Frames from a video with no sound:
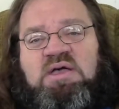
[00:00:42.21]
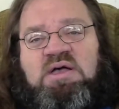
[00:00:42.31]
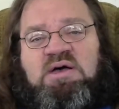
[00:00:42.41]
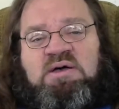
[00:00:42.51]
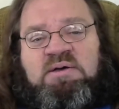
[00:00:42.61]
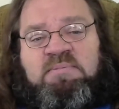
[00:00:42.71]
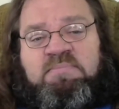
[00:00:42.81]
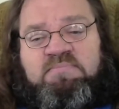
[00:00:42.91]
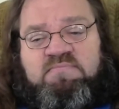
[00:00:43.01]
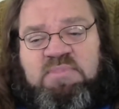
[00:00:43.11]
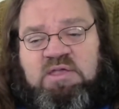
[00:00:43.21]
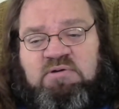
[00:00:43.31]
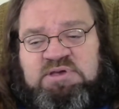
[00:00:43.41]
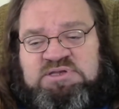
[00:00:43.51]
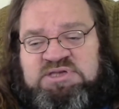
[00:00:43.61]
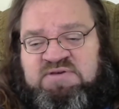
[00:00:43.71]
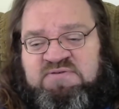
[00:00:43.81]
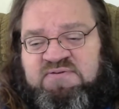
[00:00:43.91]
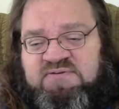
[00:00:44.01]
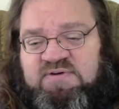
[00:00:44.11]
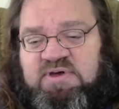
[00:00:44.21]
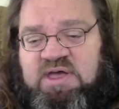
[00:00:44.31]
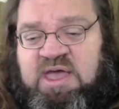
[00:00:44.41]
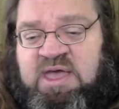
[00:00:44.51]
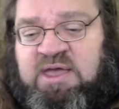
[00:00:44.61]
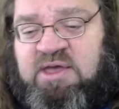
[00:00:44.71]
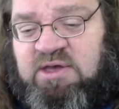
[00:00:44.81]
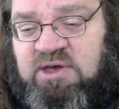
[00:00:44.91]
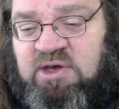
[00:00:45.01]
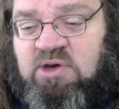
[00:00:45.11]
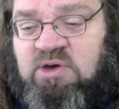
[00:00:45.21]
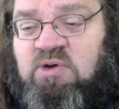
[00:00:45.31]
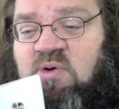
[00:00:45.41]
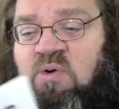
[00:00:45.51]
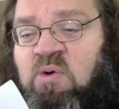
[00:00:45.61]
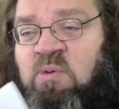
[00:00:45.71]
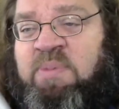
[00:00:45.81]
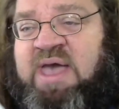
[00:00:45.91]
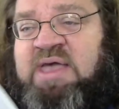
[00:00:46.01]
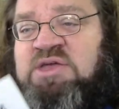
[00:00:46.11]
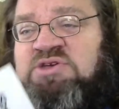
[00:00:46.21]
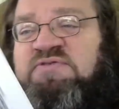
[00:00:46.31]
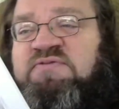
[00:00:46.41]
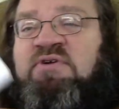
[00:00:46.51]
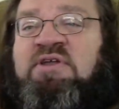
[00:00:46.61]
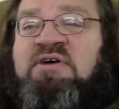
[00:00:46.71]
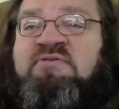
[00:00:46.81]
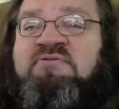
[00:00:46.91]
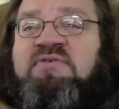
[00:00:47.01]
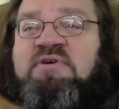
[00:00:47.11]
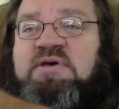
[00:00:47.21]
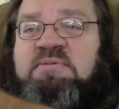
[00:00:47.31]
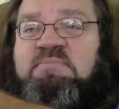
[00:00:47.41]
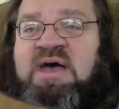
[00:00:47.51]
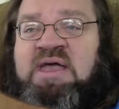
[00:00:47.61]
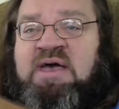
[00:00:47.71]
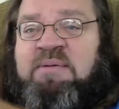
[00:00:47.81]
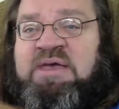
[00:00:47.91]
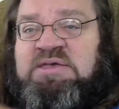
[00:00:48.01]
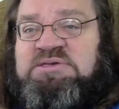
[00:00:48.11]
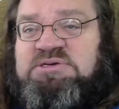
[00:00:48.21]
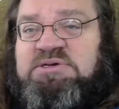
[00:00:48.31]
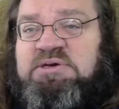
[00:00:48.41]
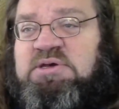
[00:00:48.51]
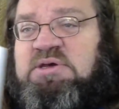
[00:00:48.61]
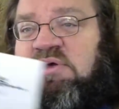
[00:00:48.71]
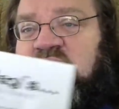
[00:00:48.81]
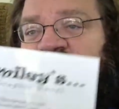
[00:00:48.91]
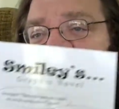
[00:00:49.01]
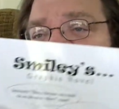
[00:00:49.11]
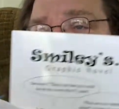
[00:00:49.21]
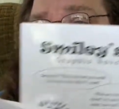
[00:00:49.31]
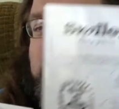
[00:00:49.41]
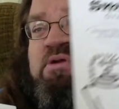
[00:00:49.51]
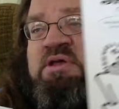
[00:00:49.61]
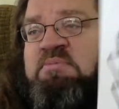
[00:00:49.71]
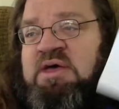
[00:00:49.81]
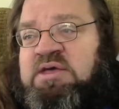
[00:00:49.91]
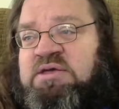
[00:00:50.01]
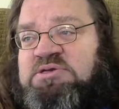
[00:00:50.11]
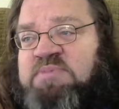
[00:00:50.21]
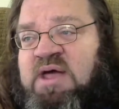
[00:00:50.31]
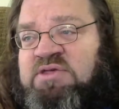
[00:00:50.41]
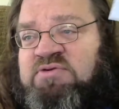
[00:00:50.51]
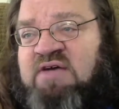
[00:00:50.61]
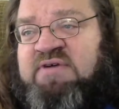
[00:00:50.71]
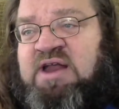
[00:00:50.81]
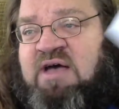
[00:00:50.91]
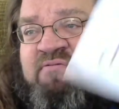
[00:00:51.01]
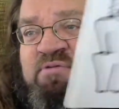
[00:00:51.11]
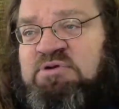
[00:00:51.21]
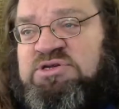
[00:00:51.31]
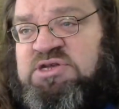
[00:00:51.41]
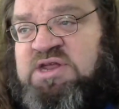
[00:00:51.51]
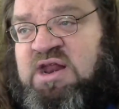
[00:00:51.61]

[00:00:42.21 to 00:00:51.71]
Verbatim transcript: um, receive a whole package full of my comics, uh, including my Smiley's graphic novel, which is a ten